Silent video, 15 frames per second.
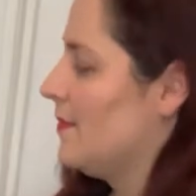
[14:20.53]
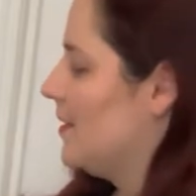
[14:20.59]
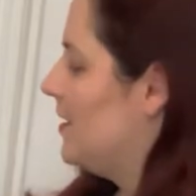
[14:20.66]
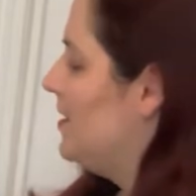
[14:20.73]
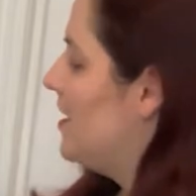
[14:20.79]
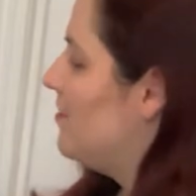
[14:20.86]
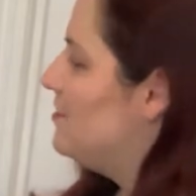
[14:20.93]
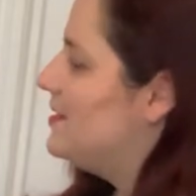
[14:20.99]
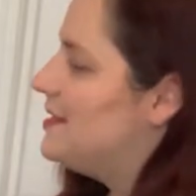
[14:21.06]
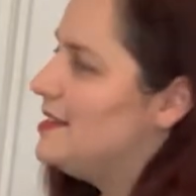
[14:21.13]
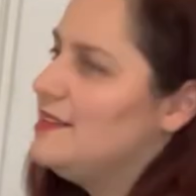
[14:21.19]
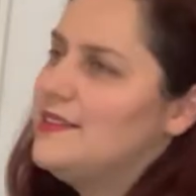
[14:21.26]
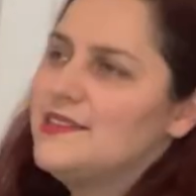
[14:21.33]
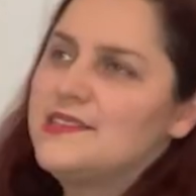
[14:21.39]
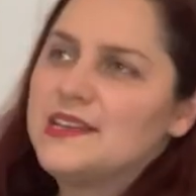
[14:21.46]
now it's
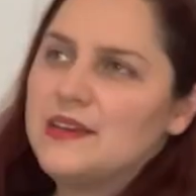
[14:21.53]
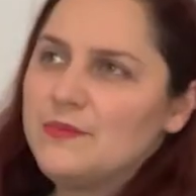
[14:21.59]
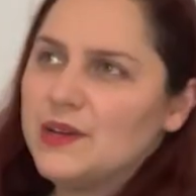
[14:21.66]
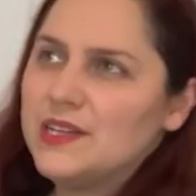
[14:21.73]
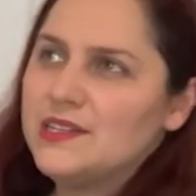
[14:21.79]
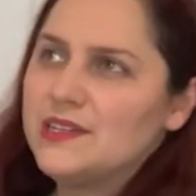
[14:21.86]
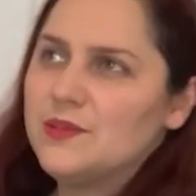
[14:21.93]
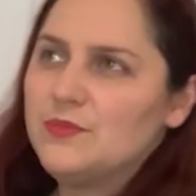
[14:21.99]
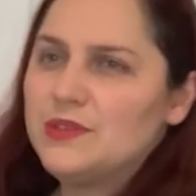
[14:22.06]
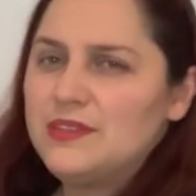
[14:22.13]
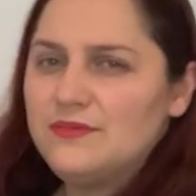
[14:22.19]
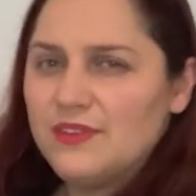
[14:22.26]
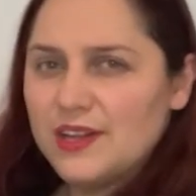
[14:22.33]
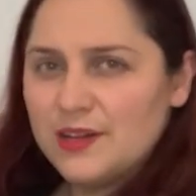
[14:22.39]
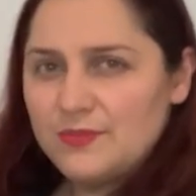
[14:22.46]
still the same idea, but
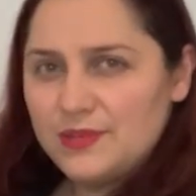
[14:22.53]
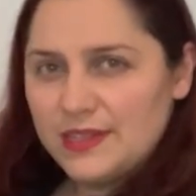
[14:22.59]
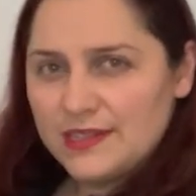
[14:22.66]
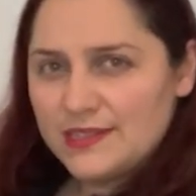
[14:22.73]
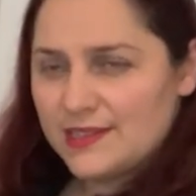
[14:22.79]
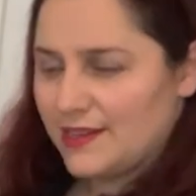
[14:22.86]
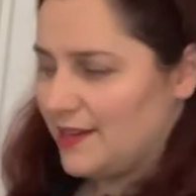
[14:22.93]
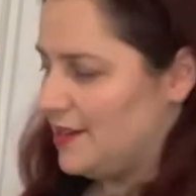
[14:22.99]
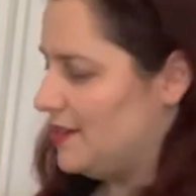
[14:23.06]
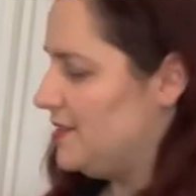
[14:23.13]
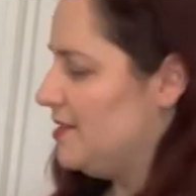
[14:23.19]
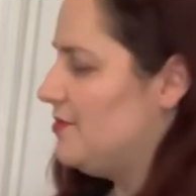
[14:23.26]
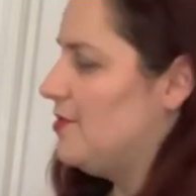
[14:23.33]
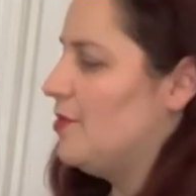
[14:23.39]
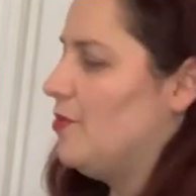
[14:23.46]
developed in a slightly
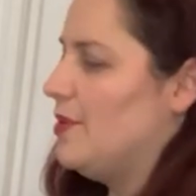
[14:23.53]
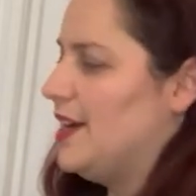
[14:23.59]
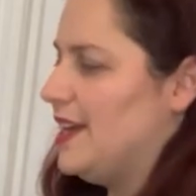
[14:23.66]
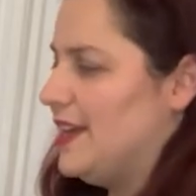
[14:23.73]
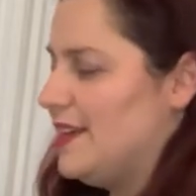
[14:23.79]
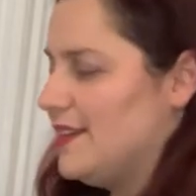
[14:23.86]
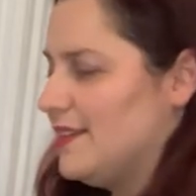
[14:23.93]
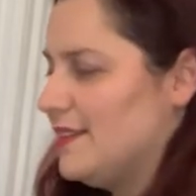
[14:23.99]
different way.